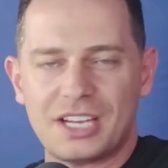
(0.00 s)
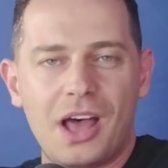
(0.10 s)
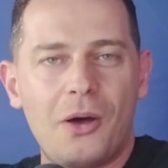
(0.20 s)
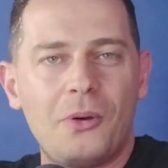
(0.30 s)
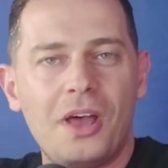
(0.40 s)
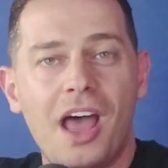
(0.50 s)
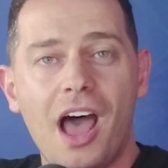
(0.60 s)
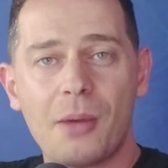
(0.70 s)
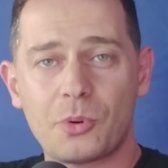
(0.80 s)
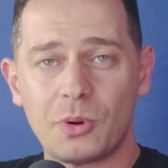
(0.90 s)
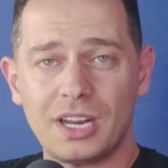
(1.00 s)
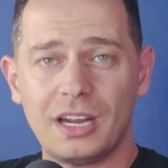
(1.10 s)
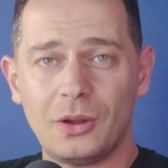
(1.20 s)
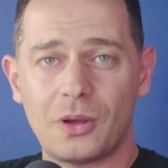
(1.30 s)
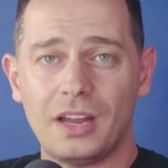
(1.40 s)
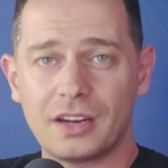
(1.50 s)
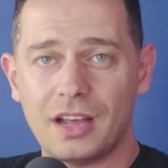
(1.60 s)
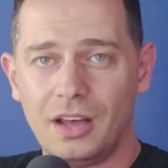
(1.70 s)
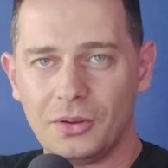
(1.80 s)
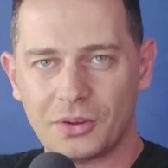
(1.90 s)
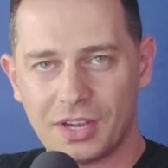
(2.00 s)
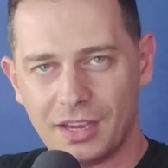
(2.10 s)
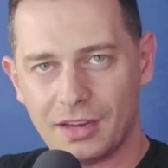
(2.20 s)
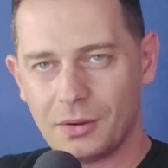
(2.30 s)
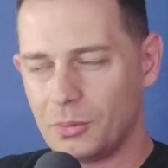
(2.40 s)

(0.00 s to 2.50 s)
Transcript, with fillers: Now I'm creating local account, okay?